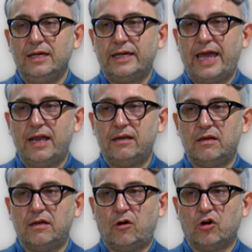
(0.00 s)
can
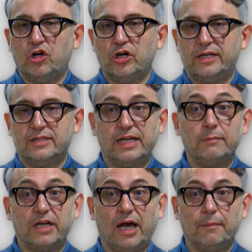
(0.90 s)
occur at the
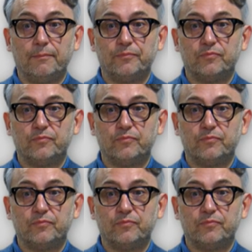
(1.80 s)
same time.